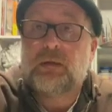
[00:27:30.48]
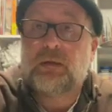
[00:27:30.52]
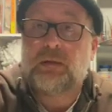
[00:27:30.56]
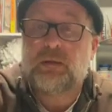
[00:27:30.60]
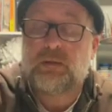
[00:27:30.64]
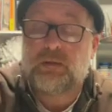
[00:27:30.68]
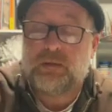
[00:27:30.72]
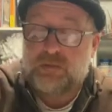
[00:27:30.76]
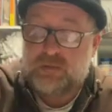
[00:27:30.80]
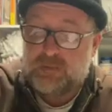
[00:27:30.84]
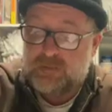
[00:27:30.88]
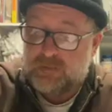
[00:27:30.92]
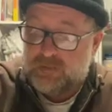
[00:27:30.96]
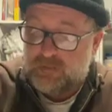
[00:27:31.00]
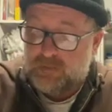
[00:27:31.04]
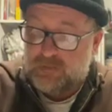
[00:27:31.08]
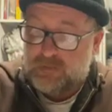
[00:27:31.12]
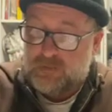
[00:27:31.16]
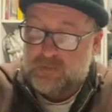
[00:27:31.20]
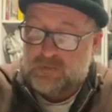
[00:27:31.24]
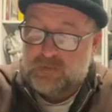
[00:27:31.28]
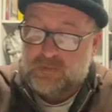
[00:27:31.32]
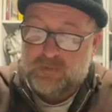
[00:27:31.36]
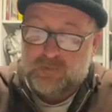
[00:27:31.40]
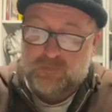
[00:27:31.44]
I'm
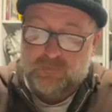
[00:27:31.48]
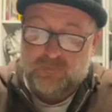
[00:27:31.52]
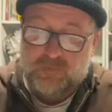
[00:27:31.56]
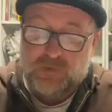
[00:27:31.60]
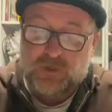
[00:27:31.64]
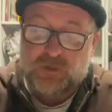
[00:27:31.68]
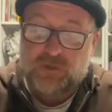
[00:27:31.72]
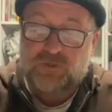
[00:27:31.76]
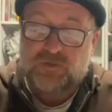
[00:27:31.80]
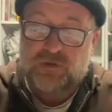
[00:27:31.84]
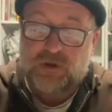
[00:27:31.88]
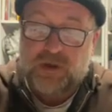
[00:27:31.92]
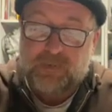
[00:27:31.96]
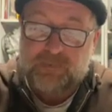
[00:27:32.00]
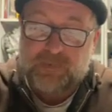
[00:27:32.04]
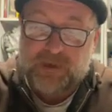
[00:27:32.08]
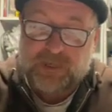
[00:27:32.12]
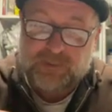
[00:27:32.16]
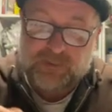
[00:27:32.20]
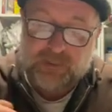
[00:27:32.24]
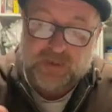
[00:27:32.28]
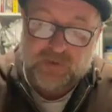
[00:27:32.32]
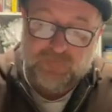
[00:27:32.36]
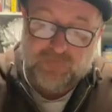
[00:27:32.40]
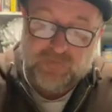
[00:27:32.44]
gonna draw
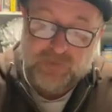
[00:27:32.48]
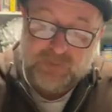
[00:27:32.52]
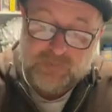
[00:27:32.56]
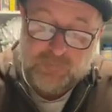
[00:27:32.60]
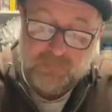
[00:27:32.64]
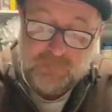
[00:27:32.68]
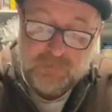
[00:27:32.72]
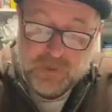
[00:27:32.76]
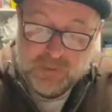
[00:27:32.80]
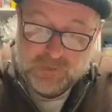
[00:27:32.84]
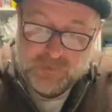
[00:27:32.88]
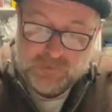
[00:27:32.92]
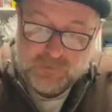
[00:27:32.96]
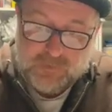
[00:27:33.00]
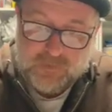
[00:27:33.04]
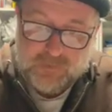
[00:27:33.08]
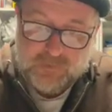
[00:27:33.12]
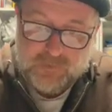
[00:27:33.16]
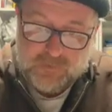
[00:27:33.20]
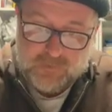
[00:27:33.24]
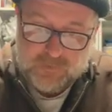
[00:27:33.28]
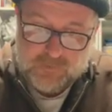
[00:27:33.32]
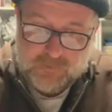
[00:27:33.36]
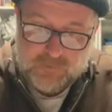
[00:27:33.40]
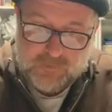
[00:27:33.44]
myself as a monster.
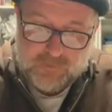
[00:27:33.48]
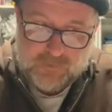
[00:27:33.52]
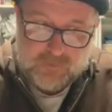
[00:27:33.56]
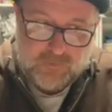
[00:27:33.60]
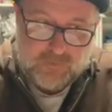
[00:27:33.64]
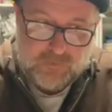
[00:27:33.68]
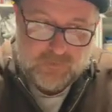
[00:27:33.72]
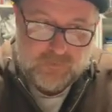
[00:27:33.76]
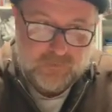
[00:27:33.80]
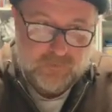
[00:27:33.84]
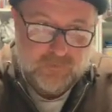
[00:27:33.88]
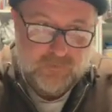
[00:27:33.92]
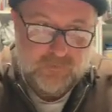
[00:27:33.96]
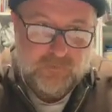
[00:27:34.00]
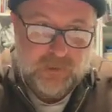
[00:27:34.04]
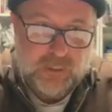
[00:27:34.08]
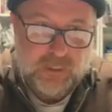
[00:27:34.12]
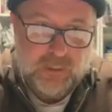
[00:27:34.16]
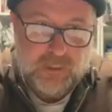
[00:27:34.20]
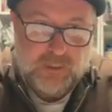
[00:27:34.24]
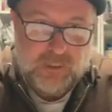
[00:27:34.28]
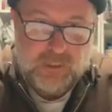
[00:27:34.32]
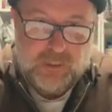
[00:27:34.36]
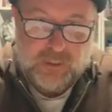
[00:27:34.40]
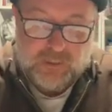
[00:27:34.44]
Oh my
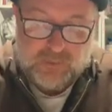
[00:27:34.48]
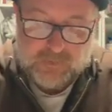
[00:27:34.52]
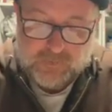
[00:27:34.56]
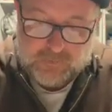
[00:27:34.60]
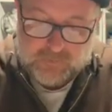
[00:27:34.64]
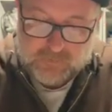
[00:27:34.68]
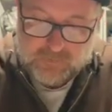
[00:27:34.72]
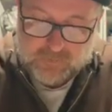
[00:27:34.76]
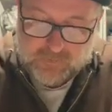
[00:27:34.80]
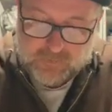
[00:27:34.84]
goodness.